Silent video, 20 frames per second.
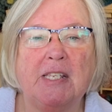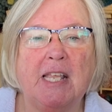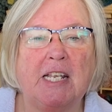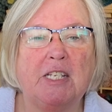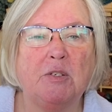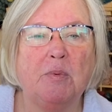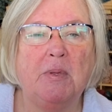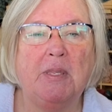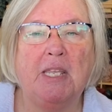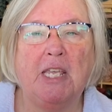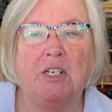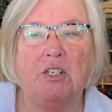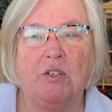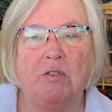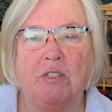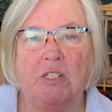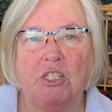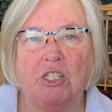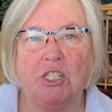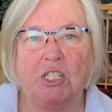That's when they do
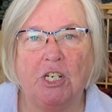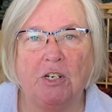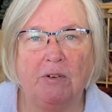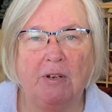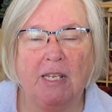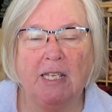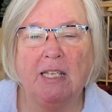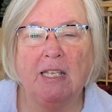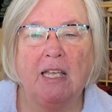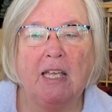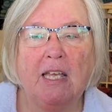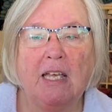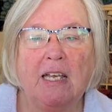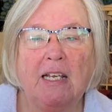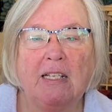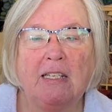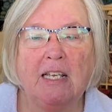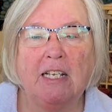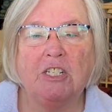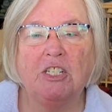the shearing,
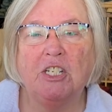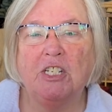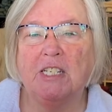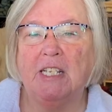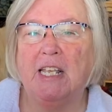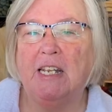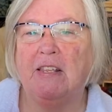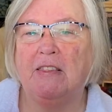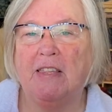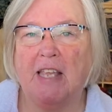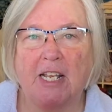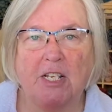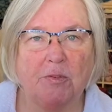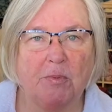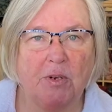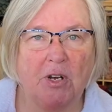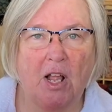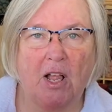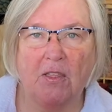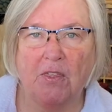like she said, and that's
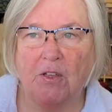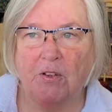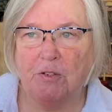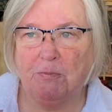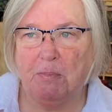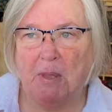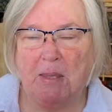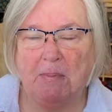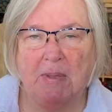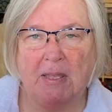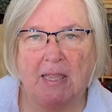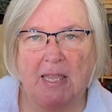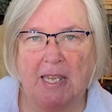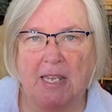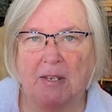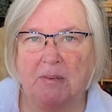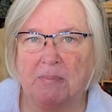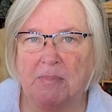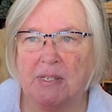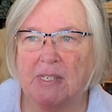when all those baby
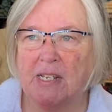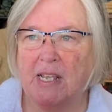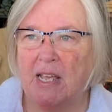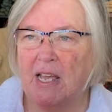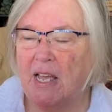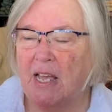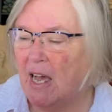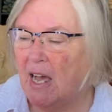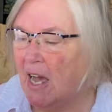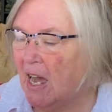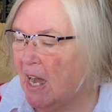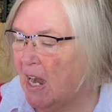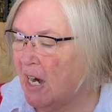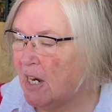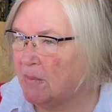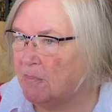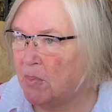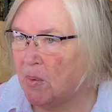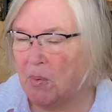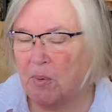lambs
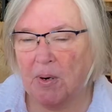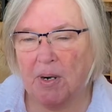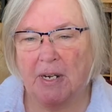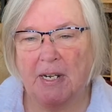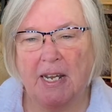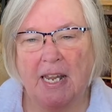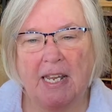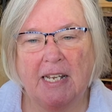are born.